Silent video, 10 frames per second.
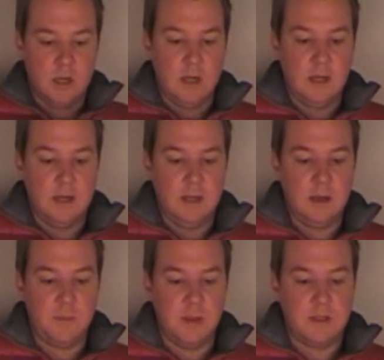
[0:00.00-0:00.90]
I'll
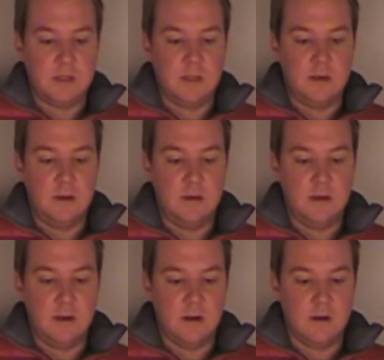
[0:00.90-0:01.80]
lean up against the deal
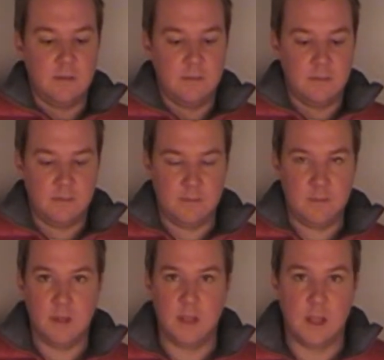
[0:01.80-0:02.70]
here
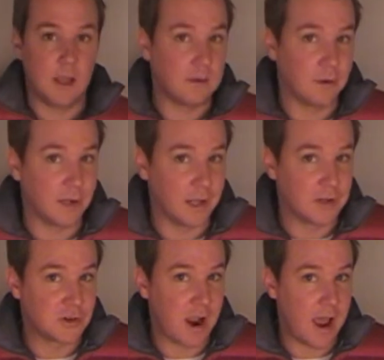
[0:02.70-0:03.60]
and let
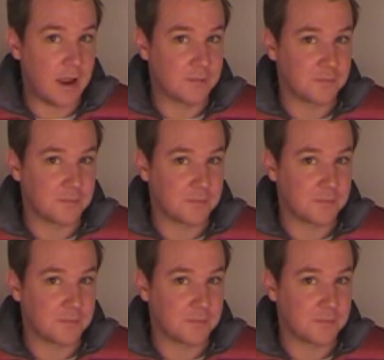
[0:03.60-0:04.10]
it dry.